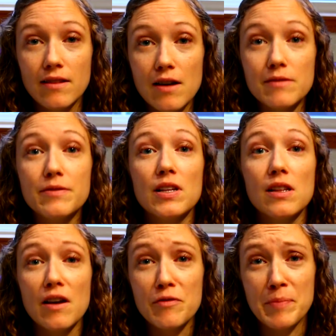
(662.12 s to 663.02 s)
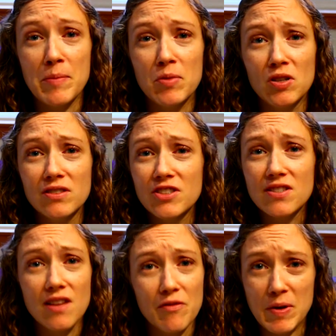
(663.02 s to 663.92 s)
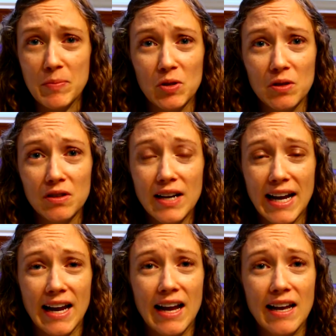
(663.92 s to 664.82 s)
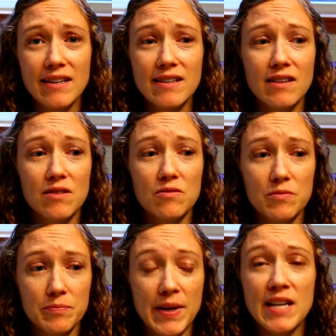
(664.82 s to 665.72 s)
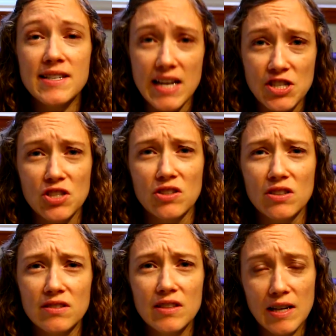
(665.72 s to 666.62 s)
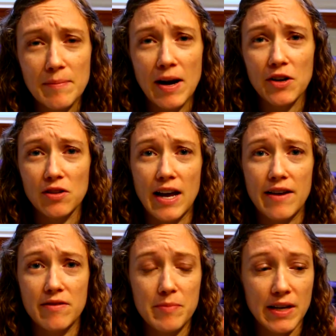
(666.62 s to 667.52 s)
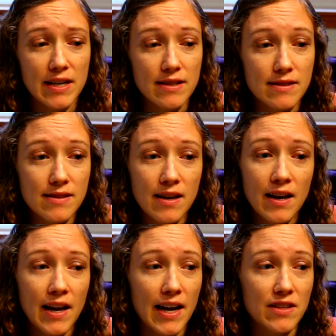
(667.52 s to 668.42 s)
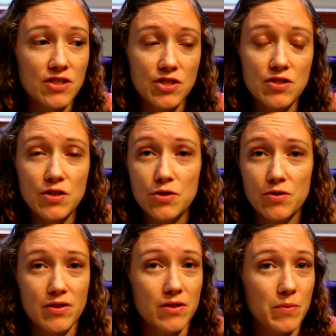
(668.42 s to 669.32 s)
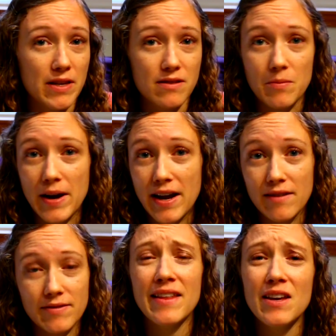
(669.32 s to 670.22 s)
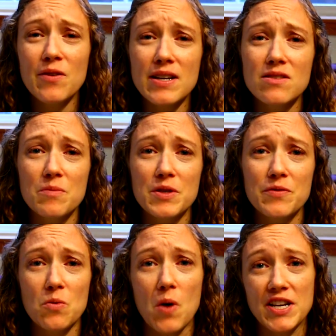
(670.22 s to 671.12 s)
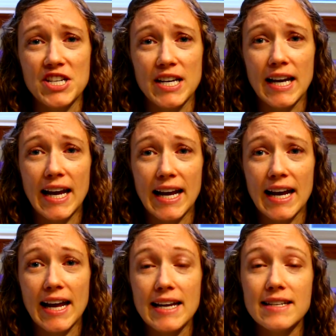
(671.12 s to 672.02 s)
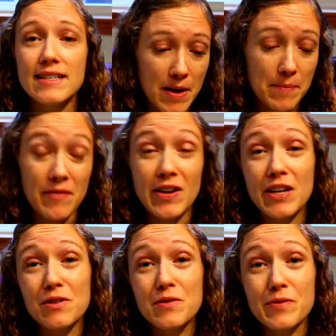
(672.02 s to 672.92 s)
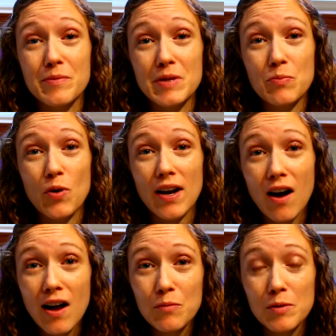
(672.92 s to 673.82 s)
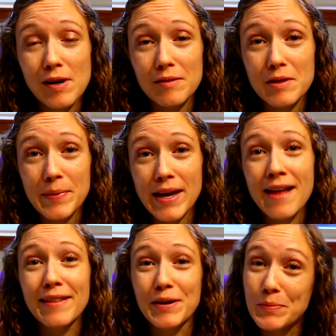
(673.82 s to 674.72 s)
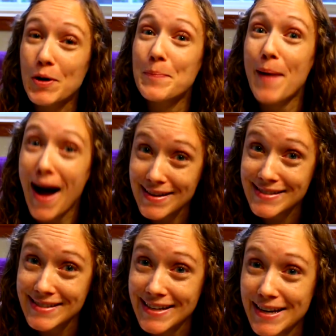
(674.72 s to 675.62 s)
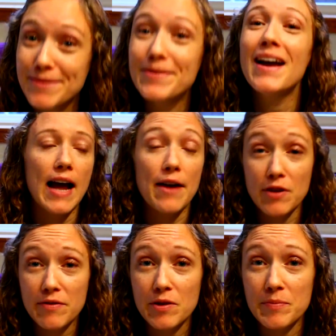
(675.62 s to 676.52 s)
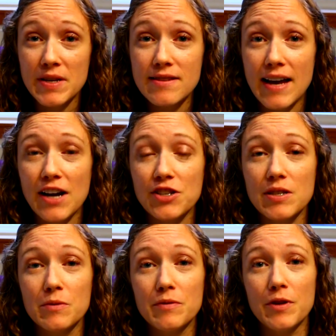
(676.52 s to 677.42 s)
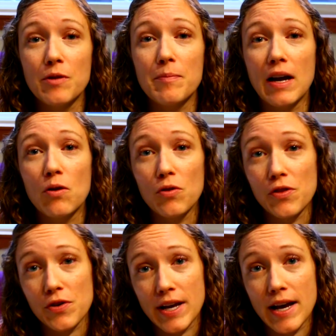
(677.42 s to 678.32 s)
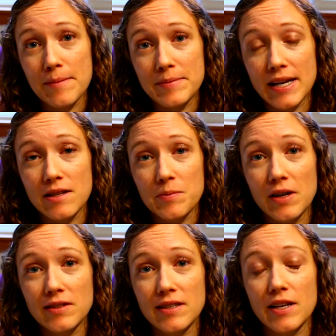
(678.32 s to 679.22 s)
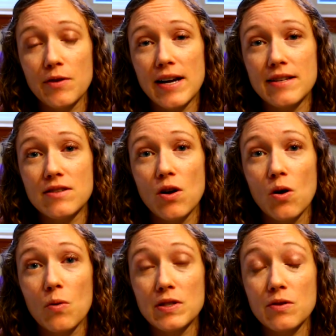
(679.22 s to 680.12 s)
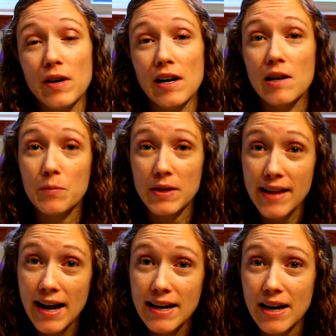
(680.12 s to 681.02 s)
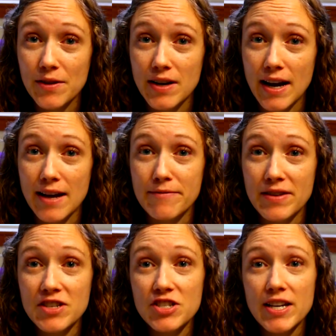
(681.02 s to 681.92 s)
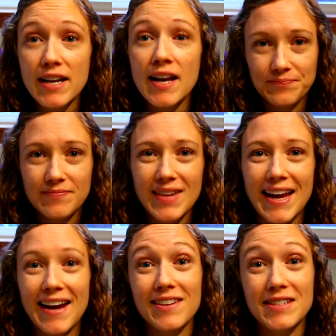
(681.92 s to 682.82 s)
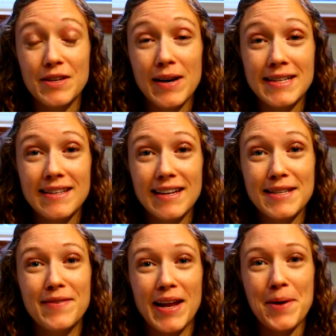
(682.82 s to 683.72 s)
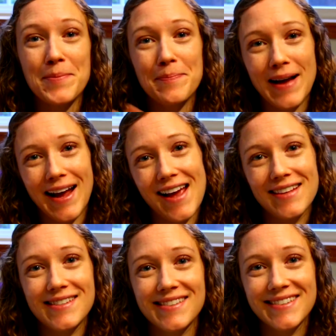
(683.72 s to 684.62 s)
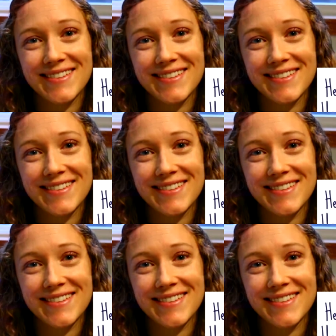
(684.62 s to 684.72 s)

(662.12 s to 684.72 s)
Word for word: Love people. Just love people, and be intentional about your life, because it's just too short to waste away. Thank you guys so much for watching, and my videos from this point on will probably be a little more positive. After I film this, I actually will film my Whole30 update as well, to let you guys know what's going on with that now that I have finished it. And I'll see you guys in the next video. Bye guys.